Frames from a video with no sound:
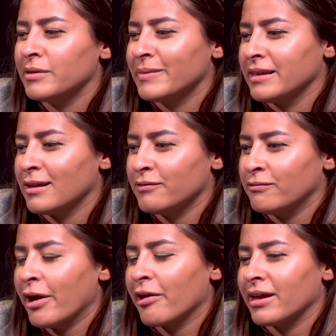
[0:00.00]
women
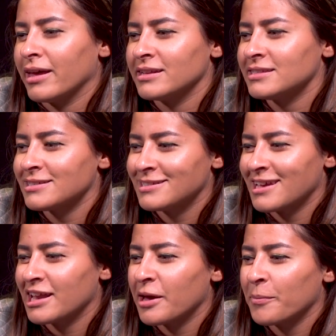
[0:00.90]
love wearing it.
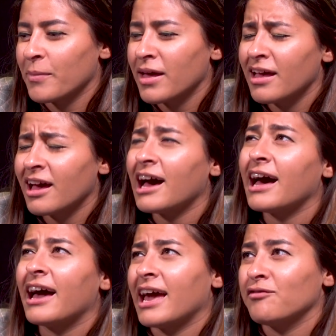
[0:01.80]
Yes. And
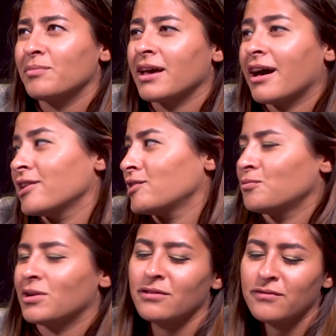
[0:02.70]
I have my eye on
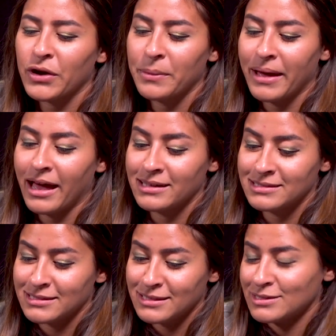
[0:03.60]
one of her
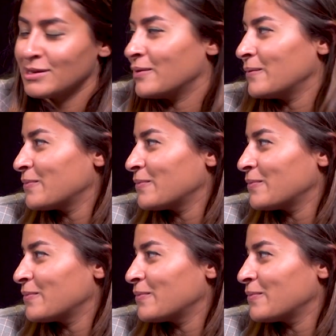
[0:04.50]
bags, so